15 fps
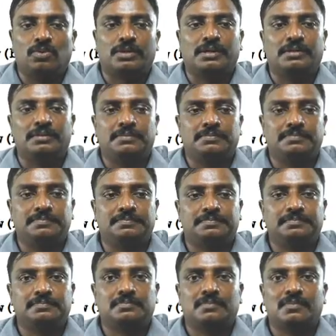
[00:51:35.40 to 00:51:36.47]
Okay.
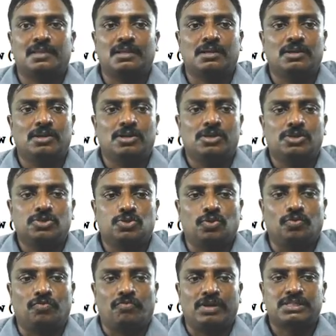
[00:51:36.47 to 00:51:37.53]

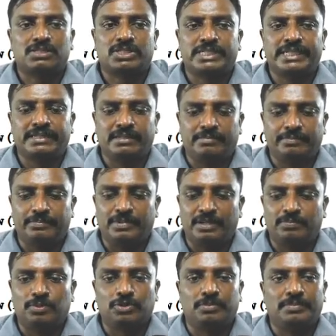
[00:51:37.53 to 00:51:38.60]
So first read the
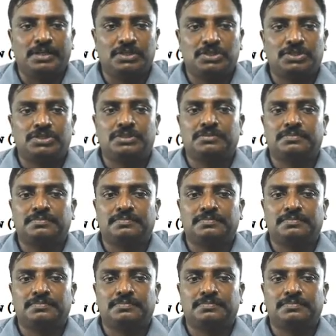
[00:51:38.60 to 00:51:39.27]
input image.